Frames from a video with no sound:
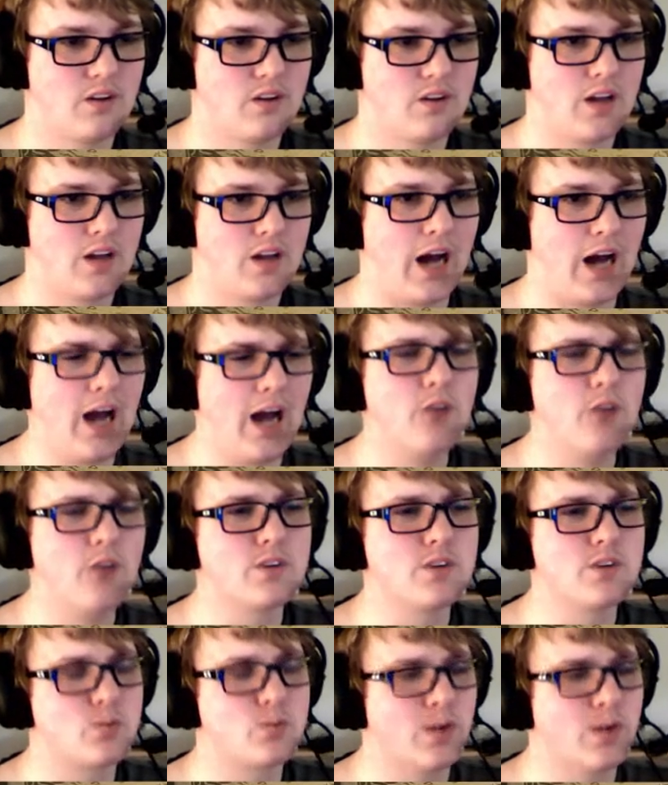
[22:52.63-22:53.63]
I
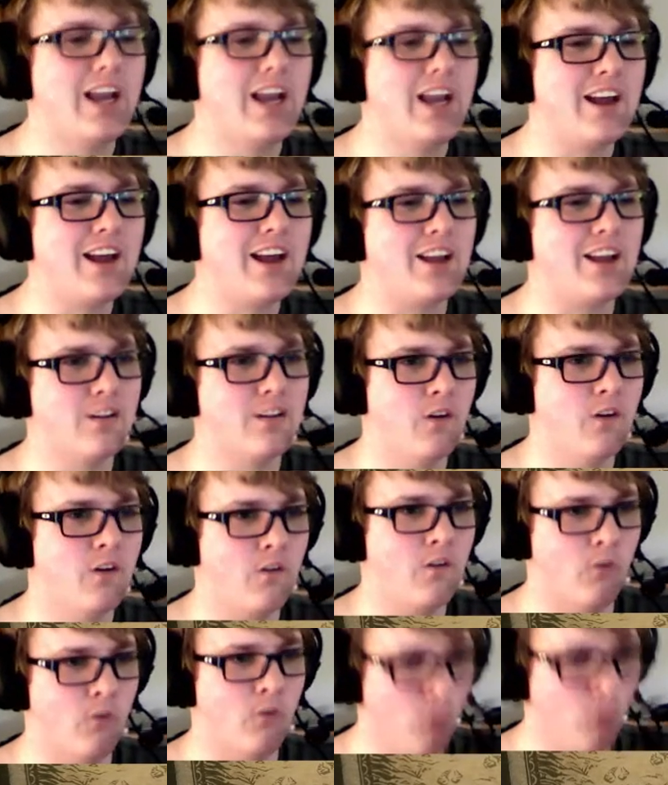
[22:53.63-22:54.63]
was
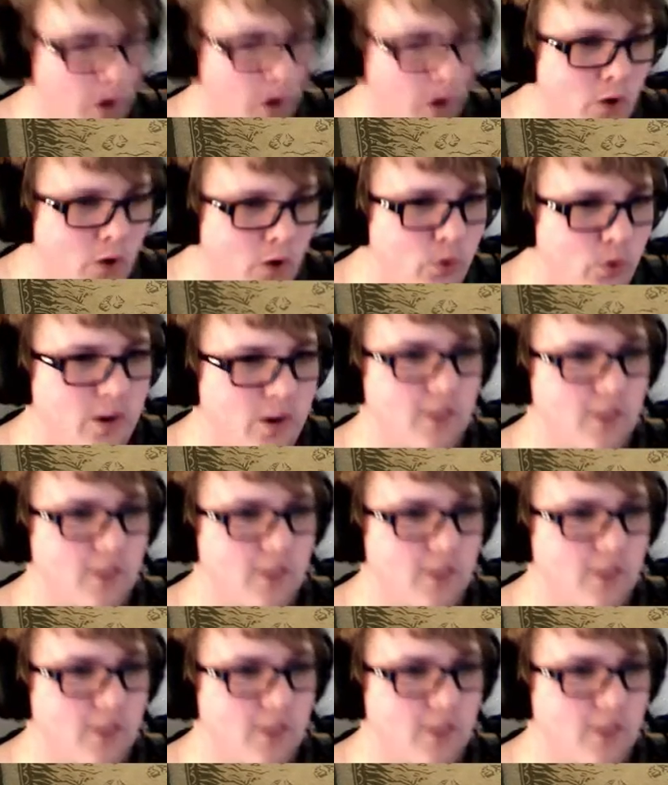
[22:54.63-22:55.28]
reading! Rude!